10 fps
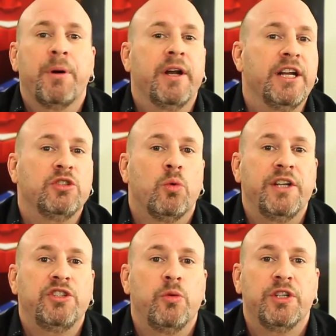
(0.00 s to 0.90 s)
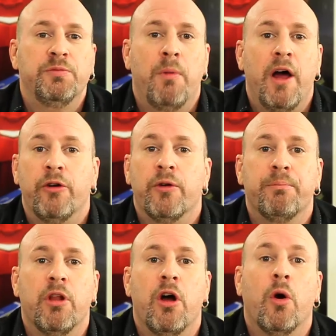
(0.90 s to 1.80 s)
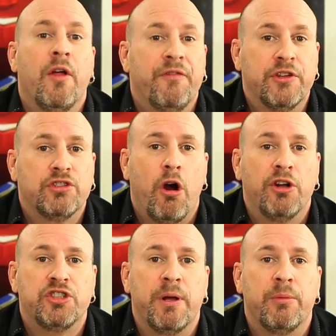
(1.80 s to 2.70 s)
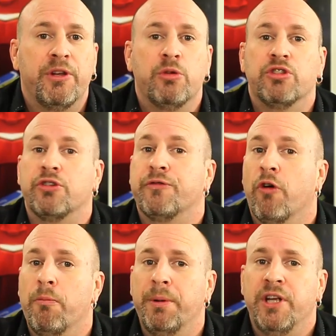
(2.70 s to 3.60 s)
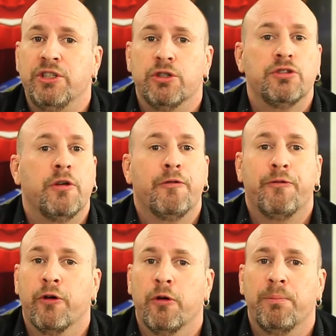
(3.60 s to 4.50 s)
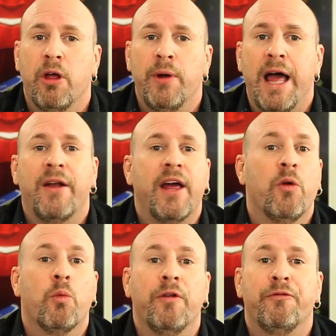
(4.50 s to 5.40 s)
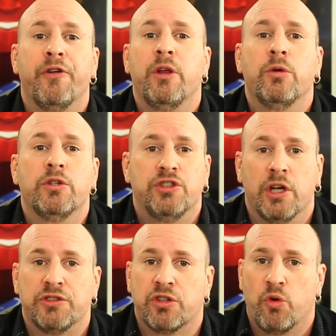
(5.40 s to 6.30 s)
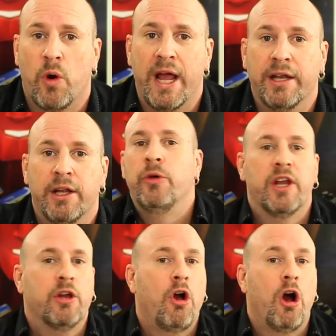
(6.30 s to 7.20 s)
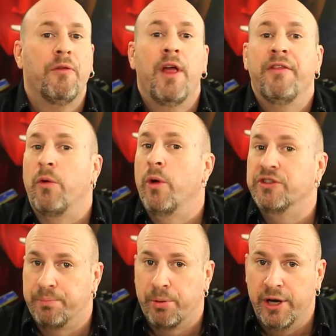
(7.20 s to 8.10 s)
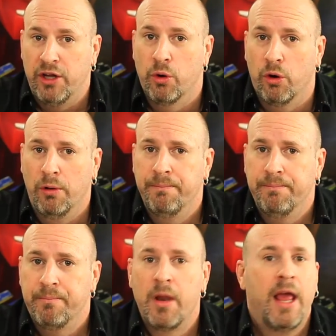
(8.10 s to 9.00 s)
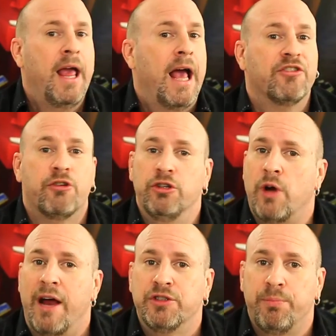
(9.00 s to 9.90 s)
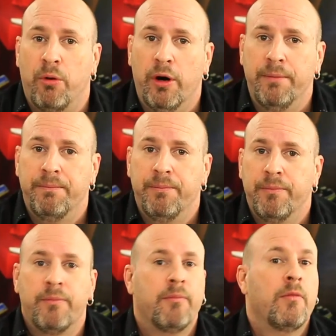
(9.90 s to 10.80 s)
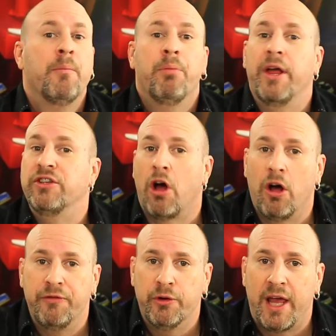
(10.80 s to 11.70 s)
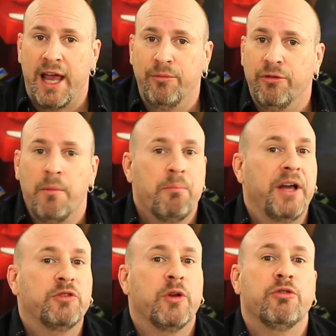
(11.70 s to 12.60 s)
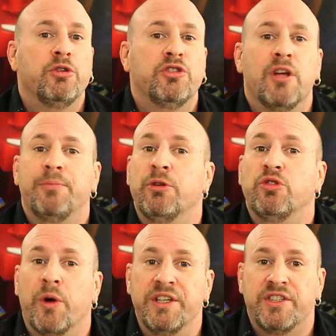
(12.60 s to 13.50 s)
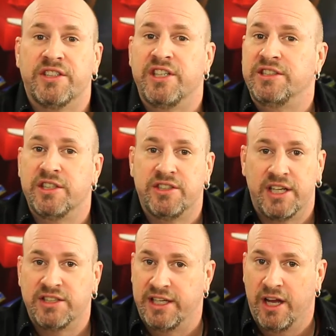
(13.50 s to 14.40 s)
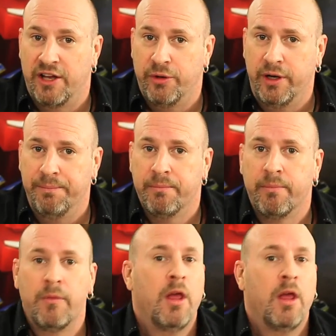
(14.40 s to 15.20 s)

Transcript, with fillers: but any twenty-two inch monitor and below, this card should be able to use its full potentials, full blown out, and run for you just great. You get a card that runs pretty cool, has good driver support, plays all of your games, plays resolutions up to twenty-six sixty to sixteen hundred.